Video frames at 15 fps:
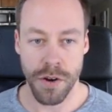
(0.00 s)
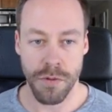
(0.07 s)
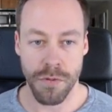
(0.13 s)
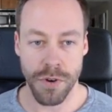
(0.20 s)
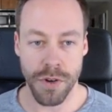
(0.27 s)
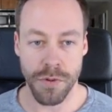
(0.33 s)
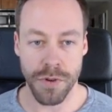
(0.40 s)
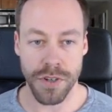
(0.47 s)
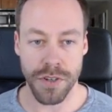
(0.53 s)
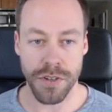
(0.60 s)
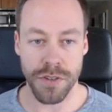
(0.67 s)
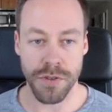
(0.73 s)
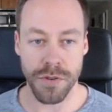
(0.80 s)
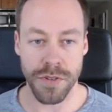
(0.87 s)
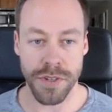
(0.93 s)
We're going to
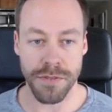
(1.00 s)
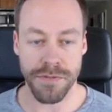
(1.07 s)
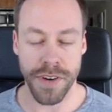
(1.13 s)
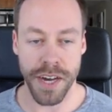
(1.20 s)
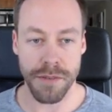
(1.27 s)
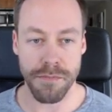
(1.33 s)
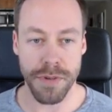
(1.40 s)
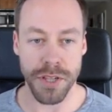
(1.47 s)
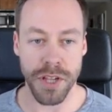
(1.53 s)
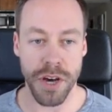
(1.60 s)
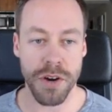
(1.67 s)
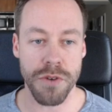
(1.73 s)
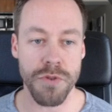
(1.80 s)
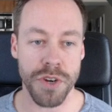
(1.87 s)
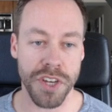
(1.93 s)
do define
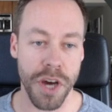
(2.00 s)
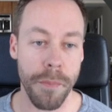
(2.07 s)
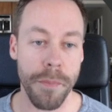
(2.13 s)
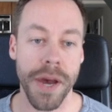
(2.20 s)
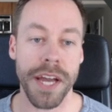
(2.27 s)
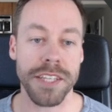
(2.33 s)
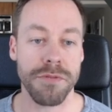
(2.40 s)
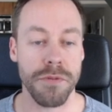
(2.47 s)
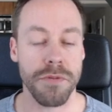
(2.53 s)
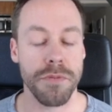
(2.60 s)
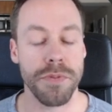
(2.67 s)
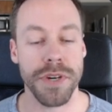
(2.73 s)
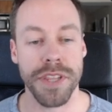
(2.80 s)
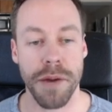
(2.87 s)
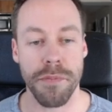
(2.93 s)
below. We'll come back to what we'll
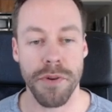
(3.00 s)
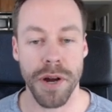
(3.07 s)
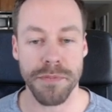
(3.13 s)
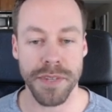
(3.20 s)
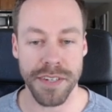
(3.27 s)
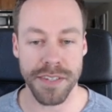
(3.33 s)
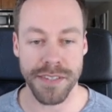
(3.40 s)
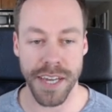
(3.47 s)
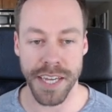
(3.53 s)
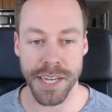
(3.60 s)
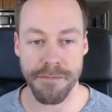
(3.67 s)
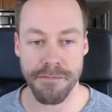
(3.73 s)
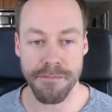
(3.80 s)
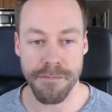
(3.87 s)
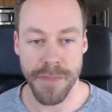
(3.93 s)
put in that prompt in a second.